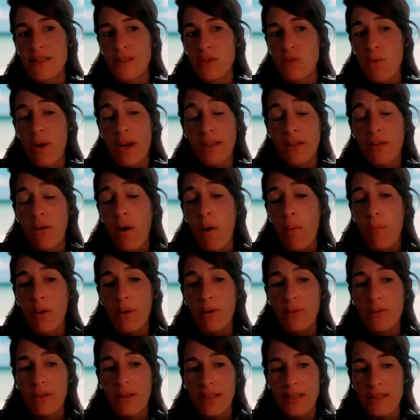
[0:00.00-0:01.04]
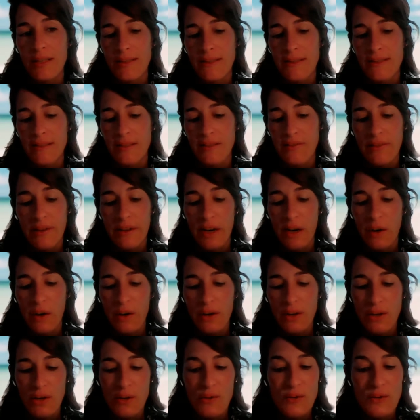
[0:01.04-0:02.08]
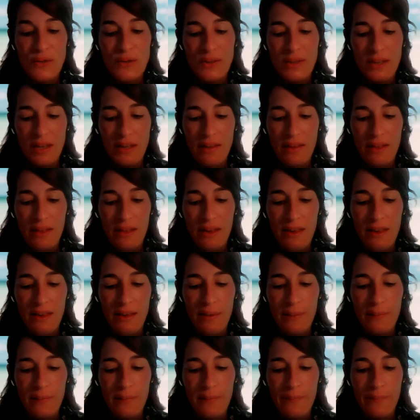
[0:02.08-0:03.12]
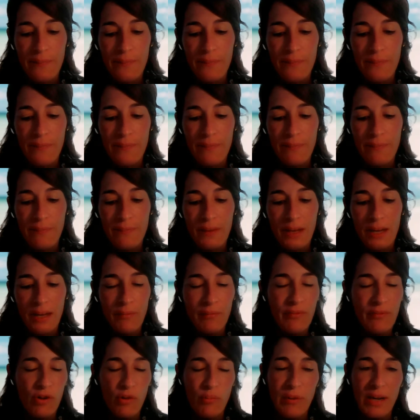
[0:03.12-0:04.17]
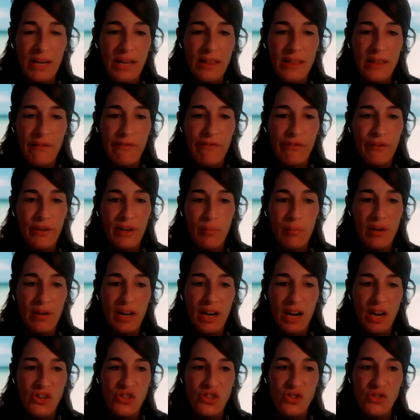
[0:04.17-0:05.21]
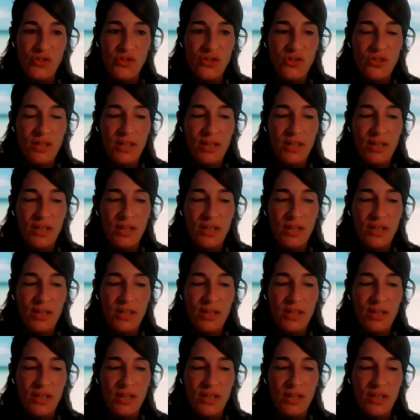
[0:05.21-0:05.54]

quite common. It's very used in the for many different applications.